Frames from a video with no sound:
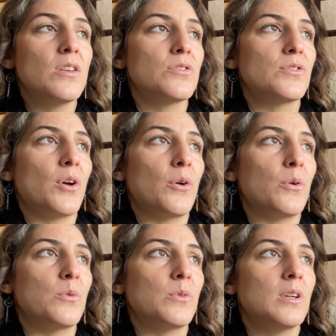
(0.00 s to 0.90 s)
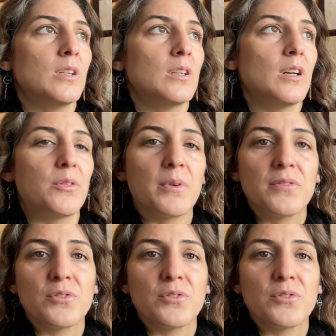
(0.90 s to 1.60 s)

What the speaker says: So thrift